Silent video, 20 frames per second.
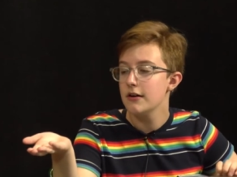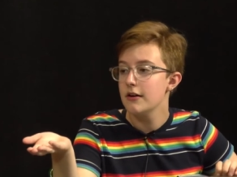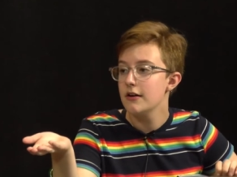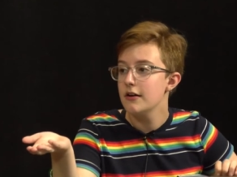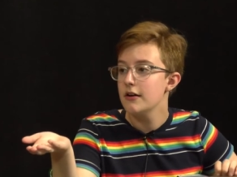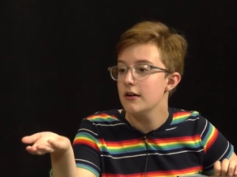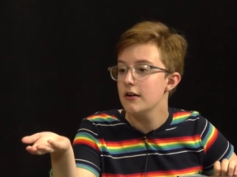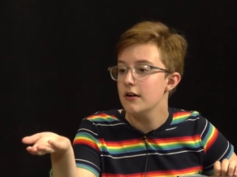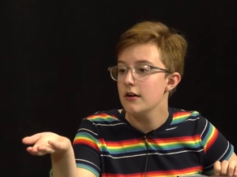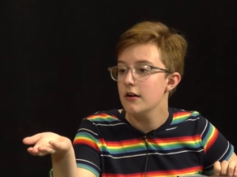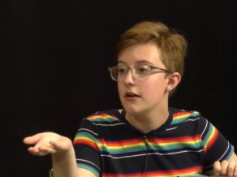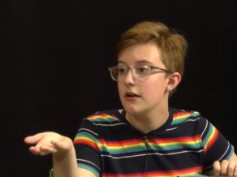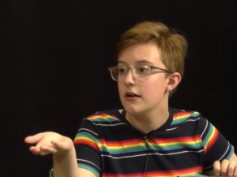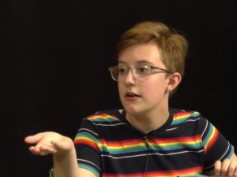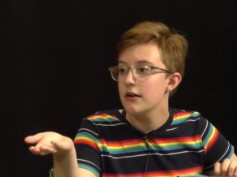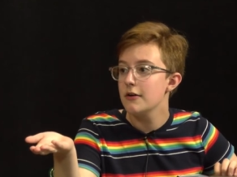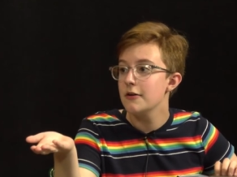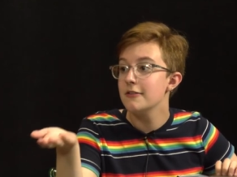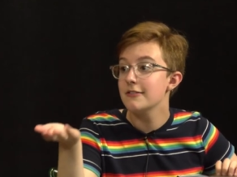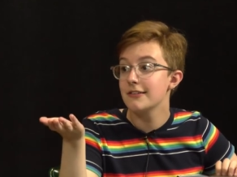Damn.
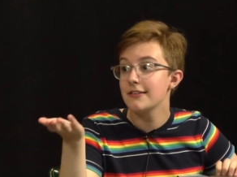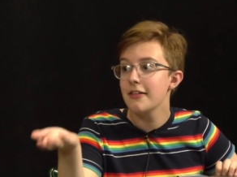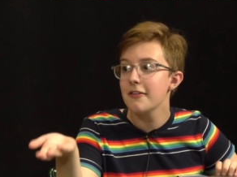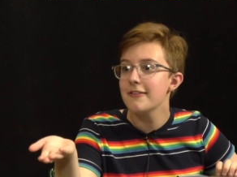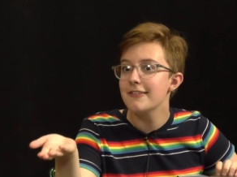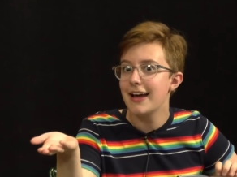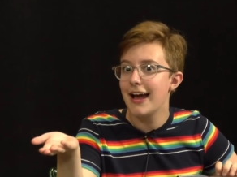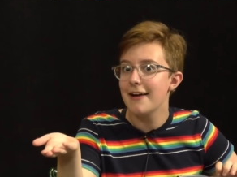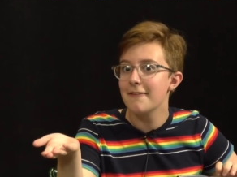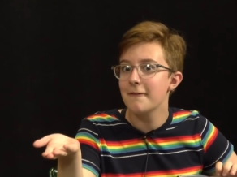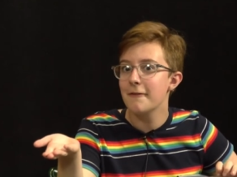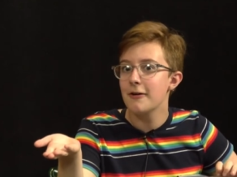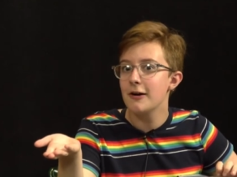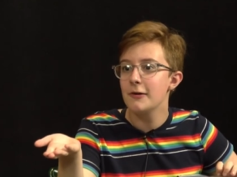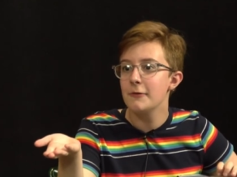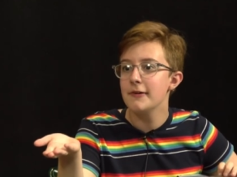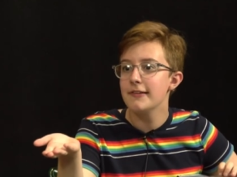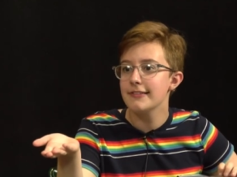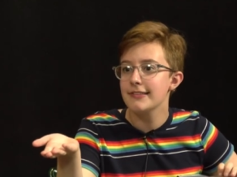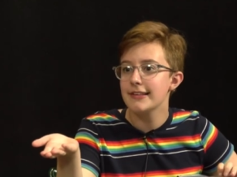It was another time where
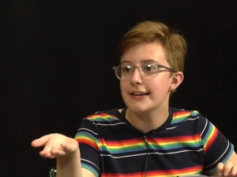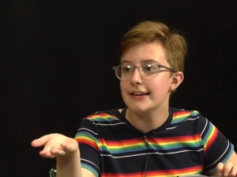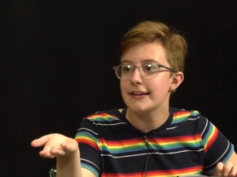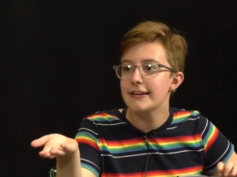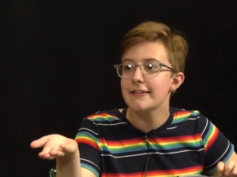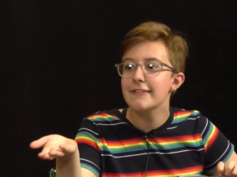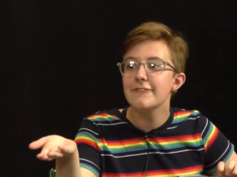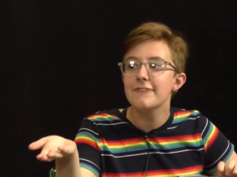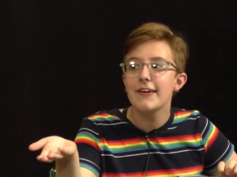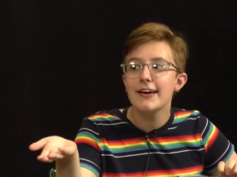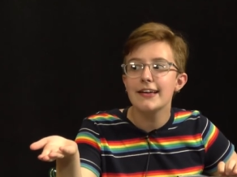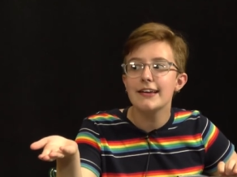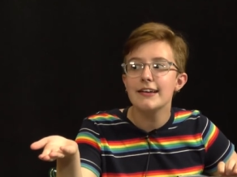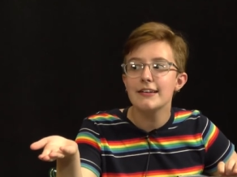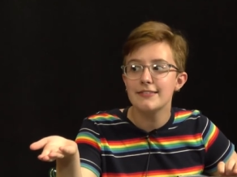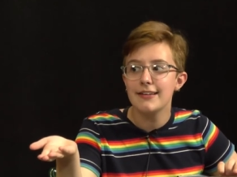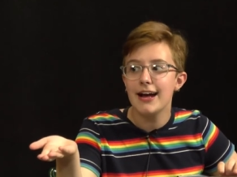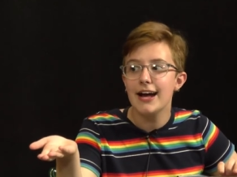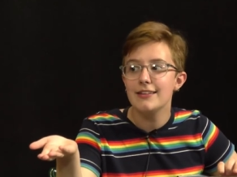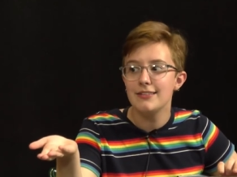it was like, you're
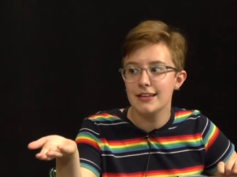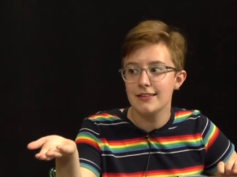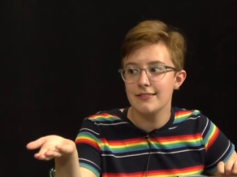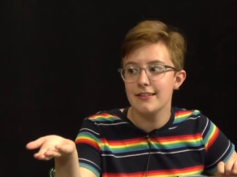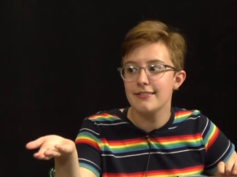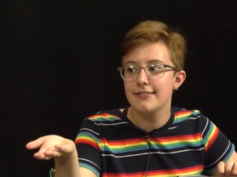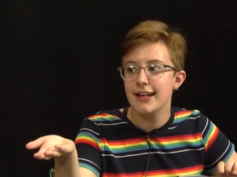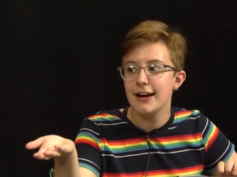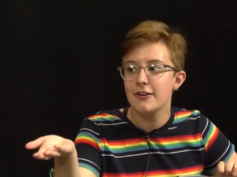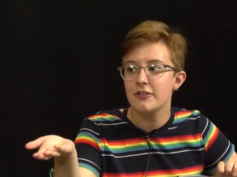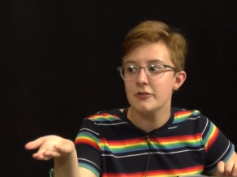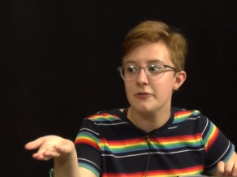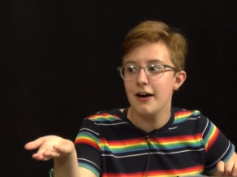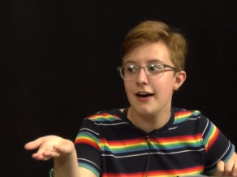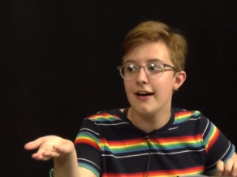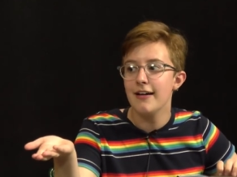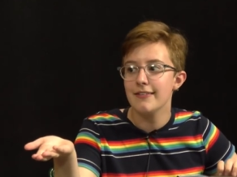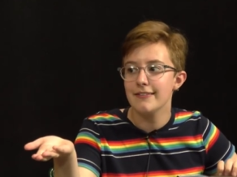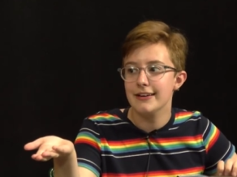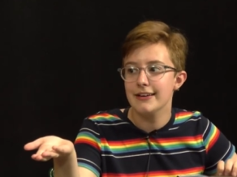fetishizing the
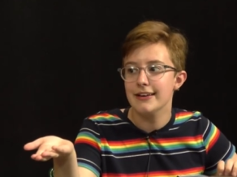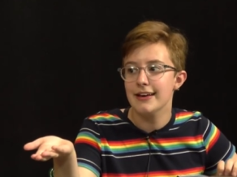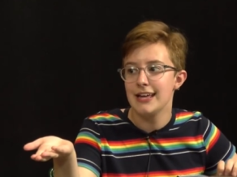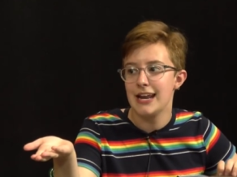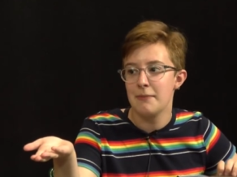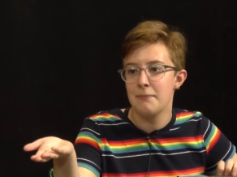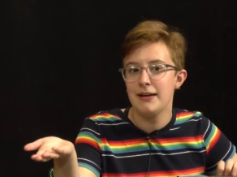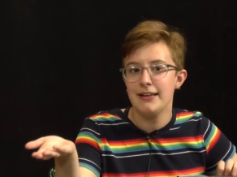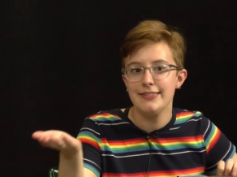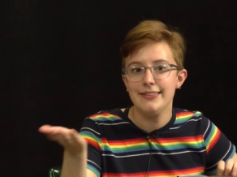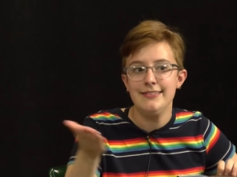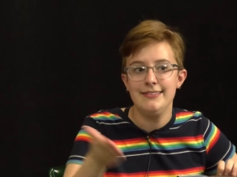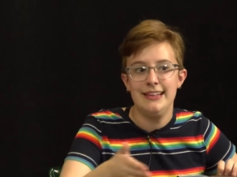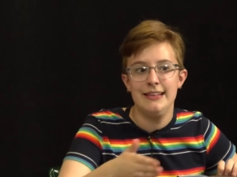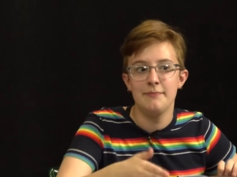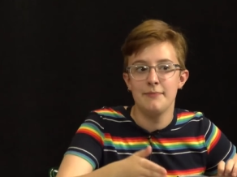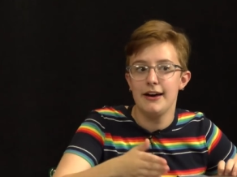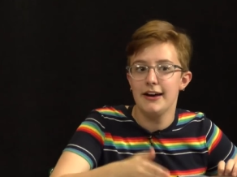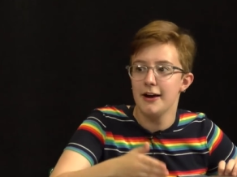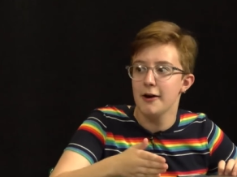sexuality. And I'm like, this is
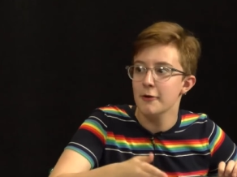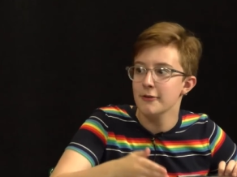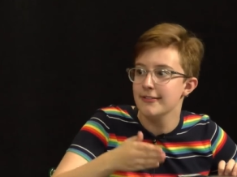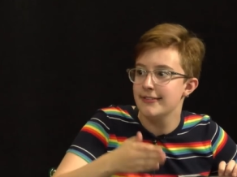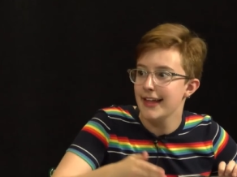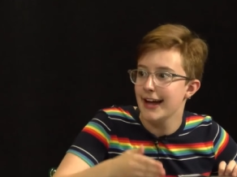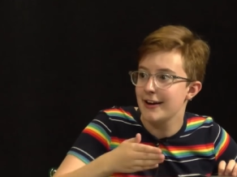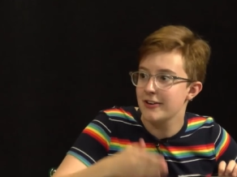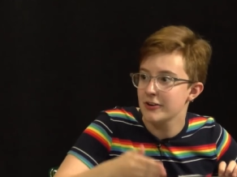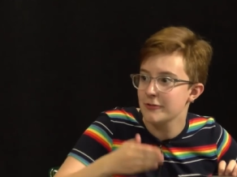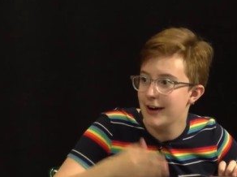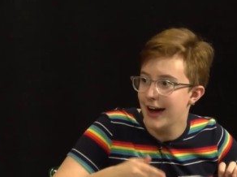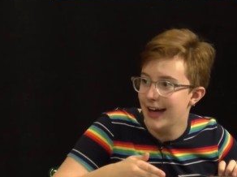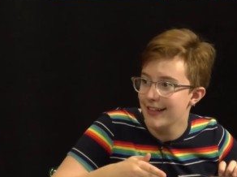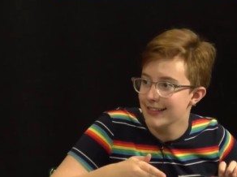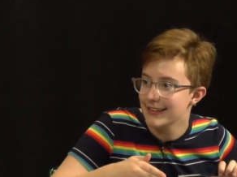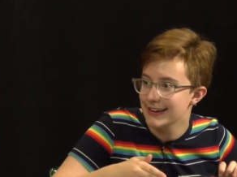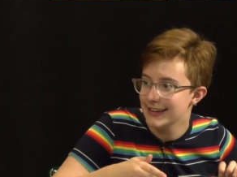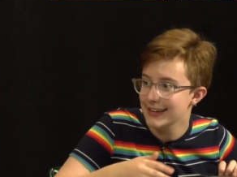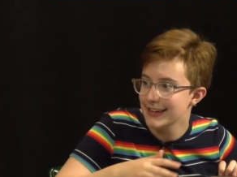my own
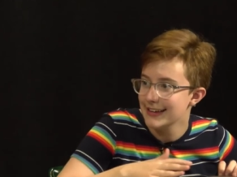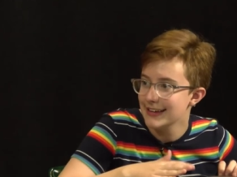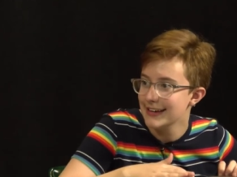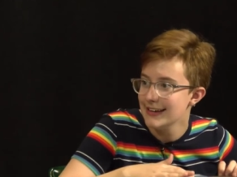sexuality.